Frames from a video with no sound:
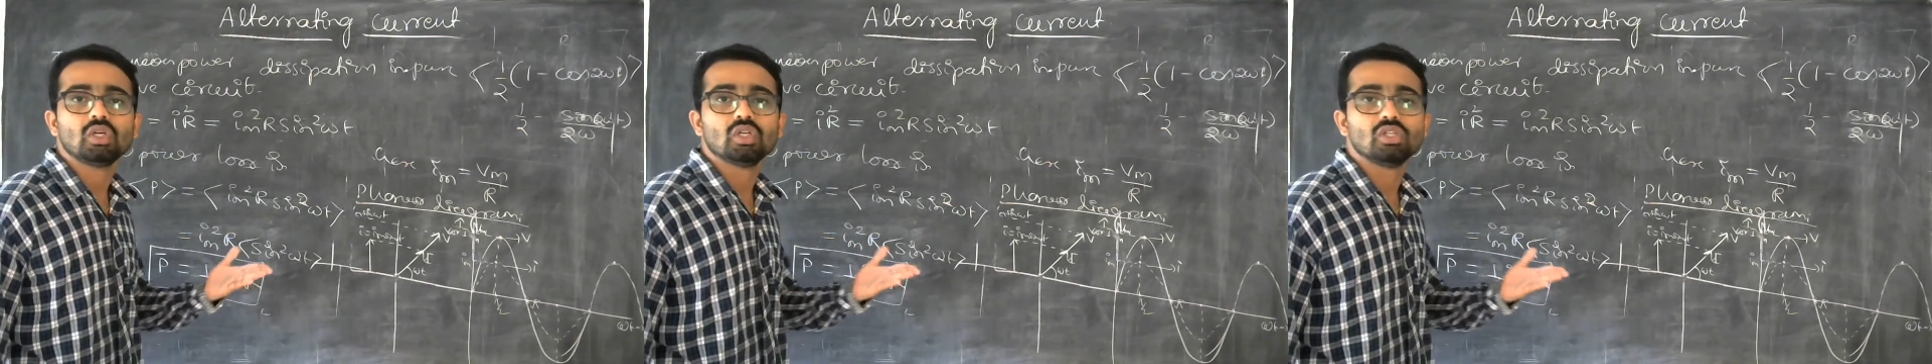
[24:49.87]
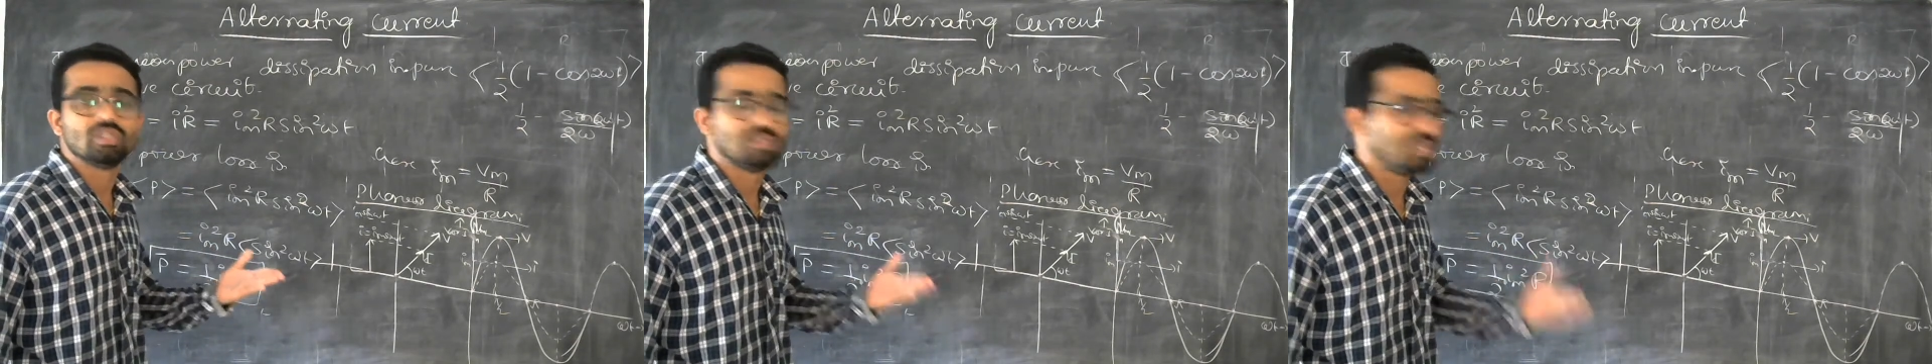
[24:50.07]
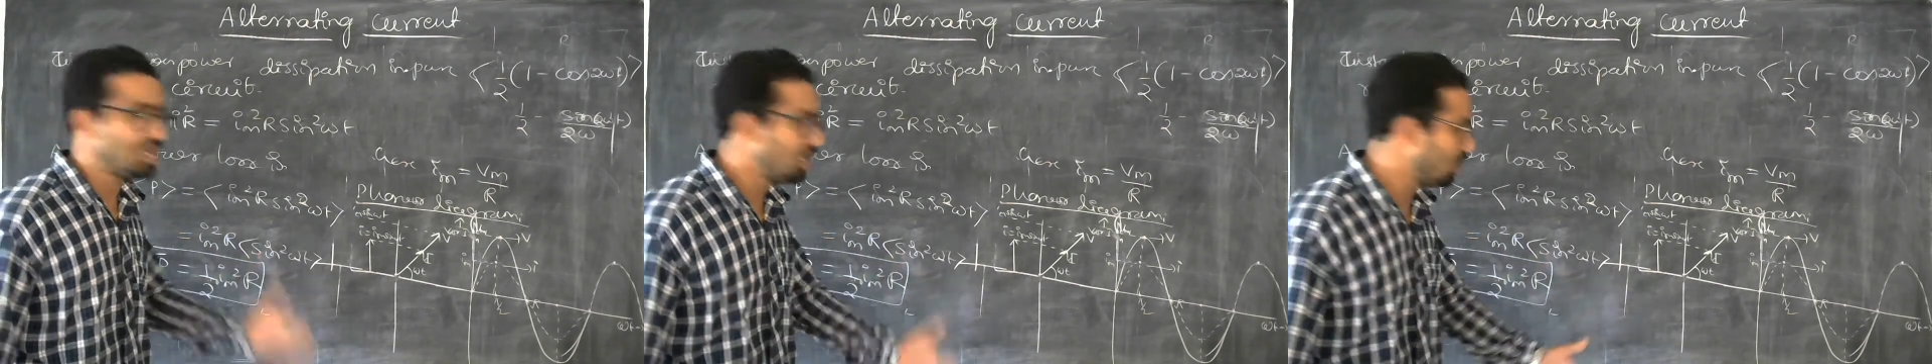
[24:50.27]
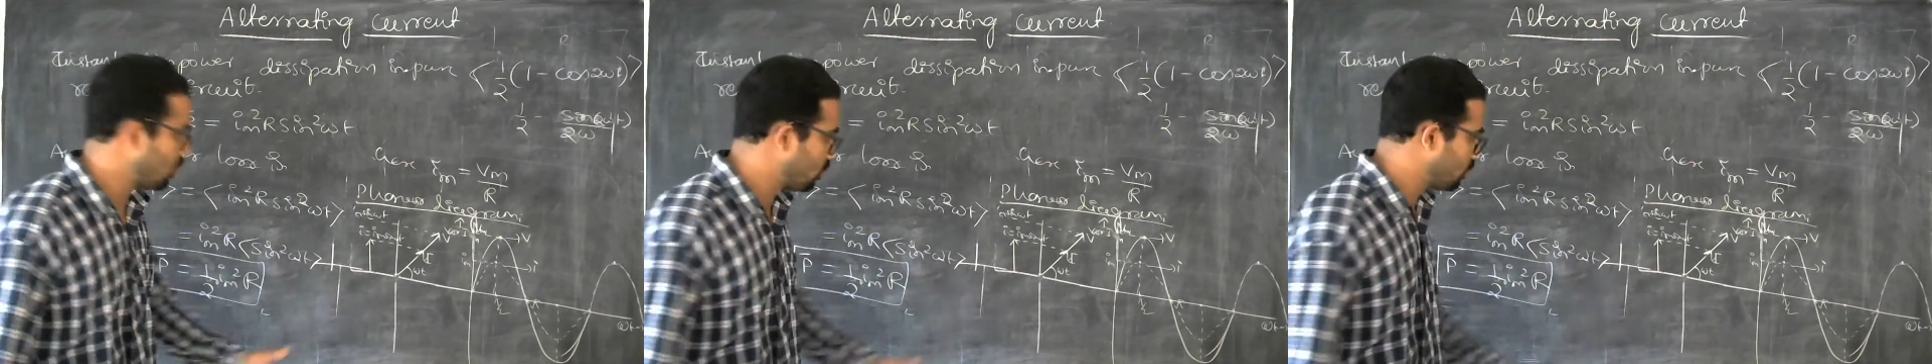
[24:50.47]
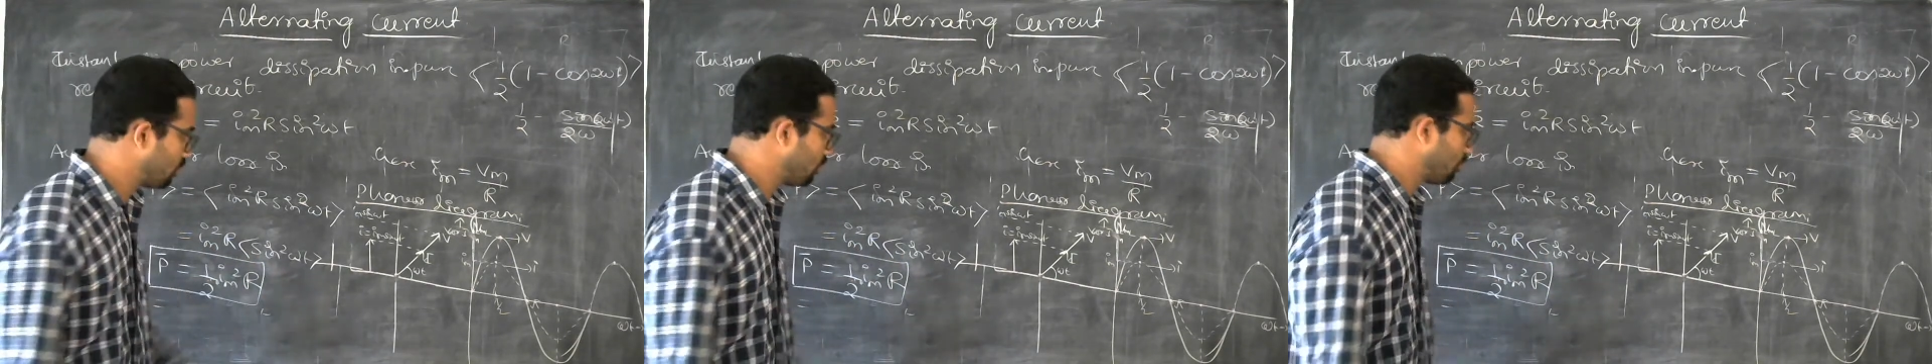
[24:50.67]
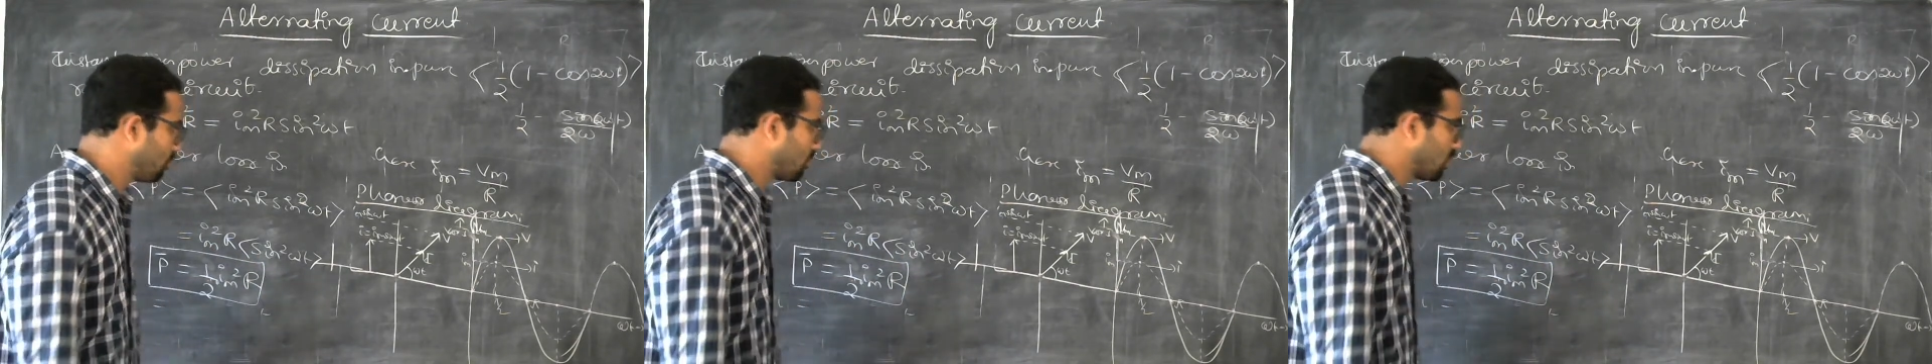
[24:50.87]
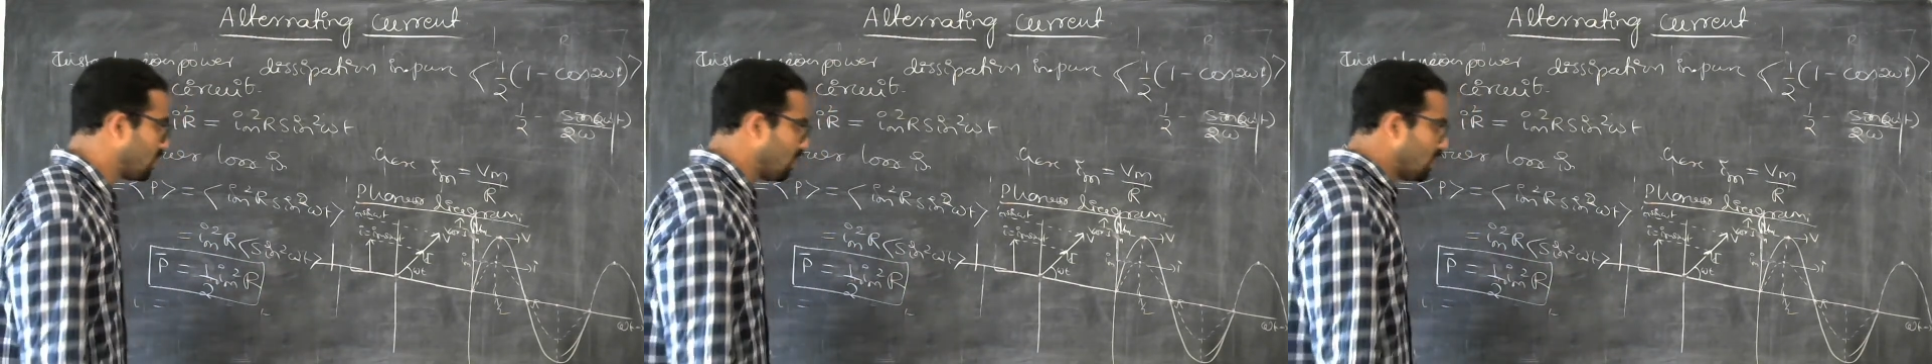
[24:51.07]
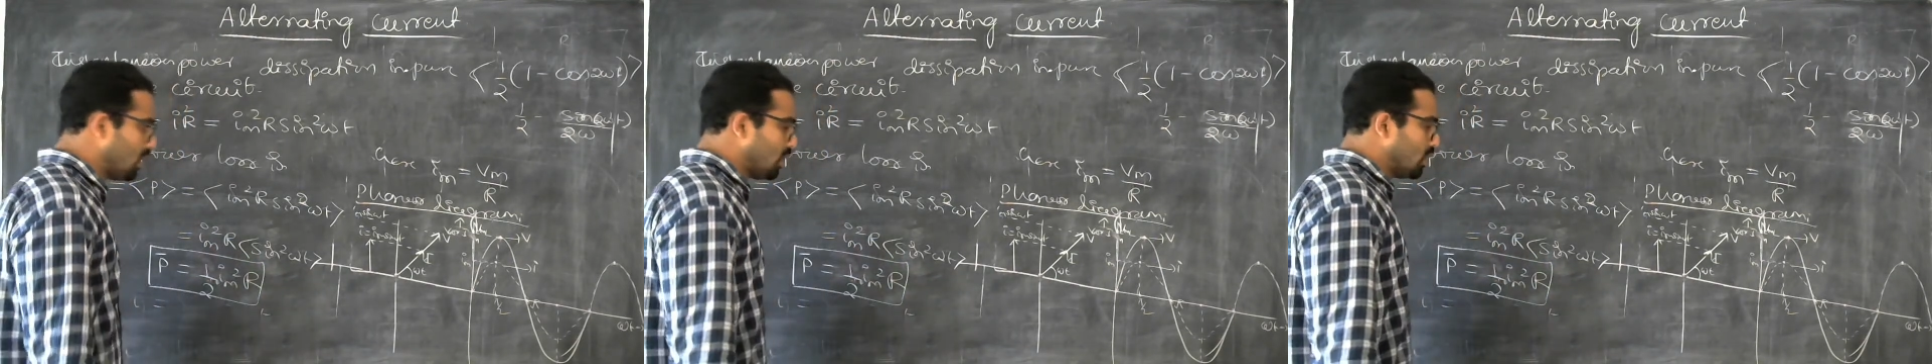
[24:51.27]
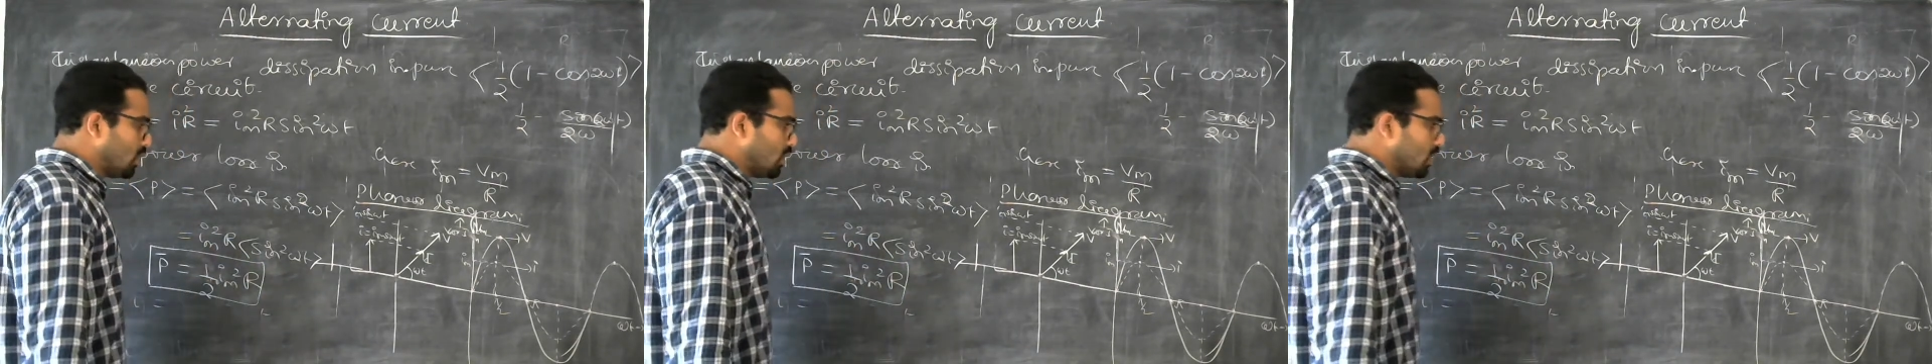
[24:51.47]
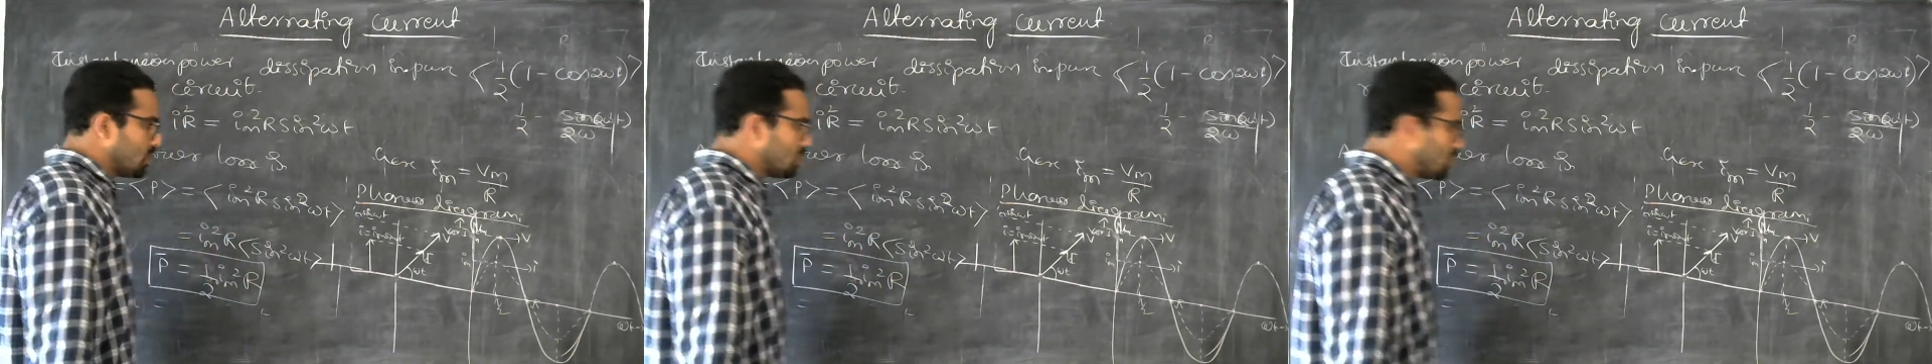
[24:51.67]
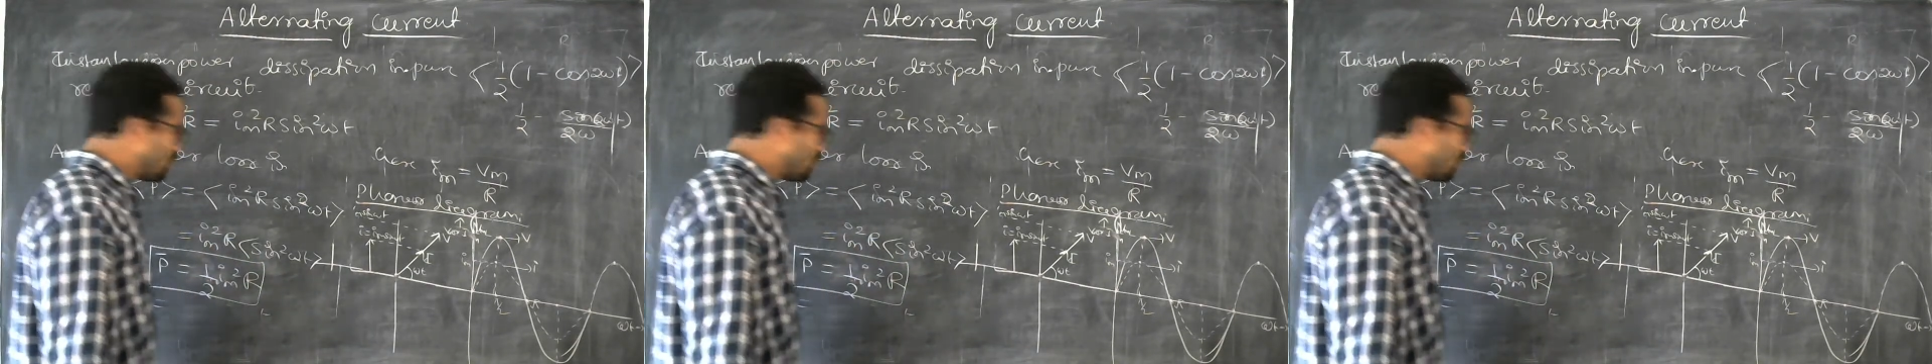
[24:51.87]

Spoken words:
0. So